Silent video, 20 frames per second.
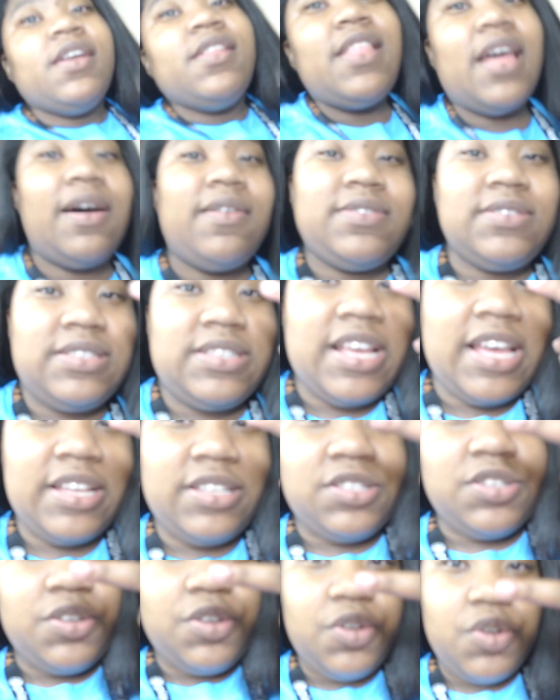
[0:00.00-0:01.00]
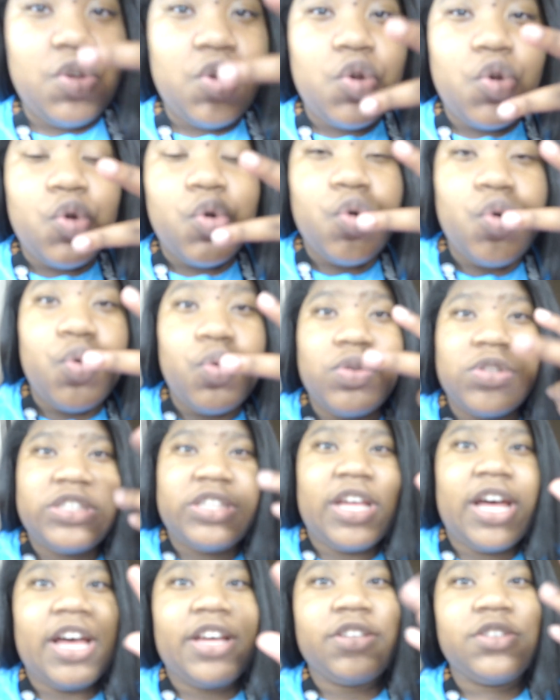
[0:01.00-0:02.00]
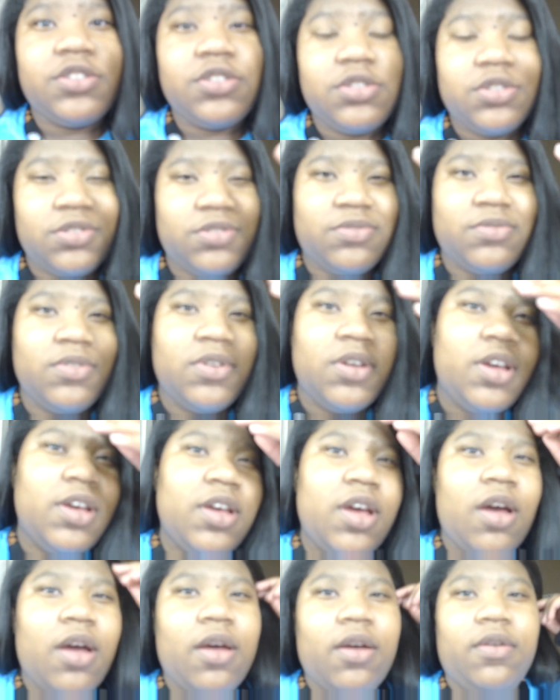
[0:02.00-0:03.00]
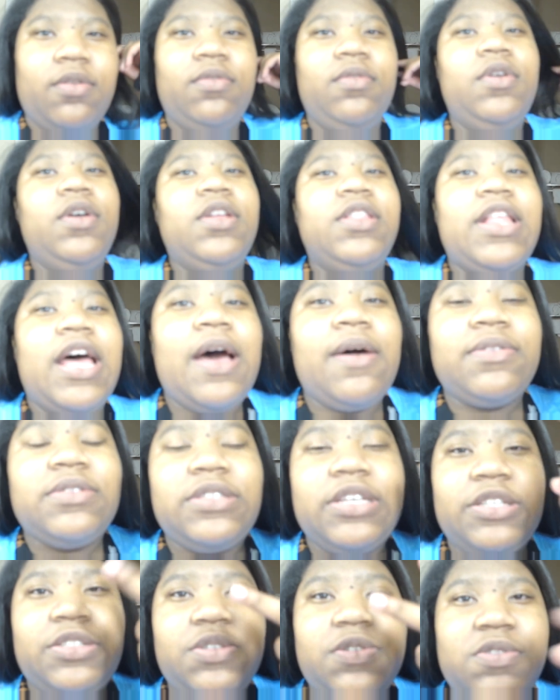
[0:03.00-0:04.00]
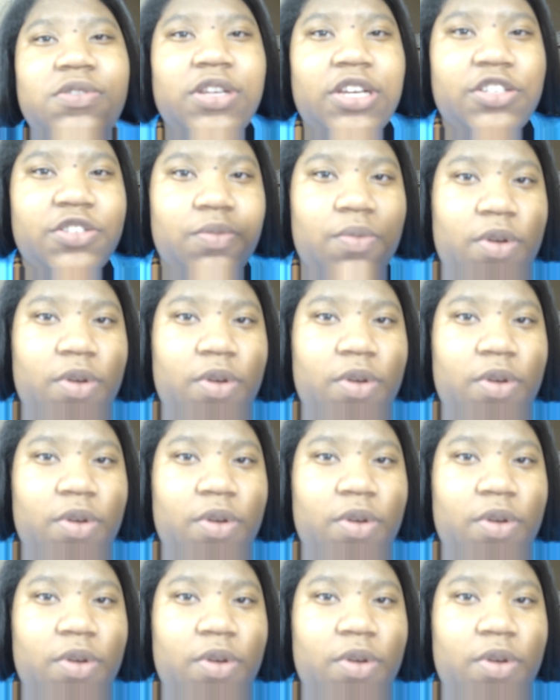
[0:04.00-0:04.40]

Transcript: That was day two slash. That was day two slash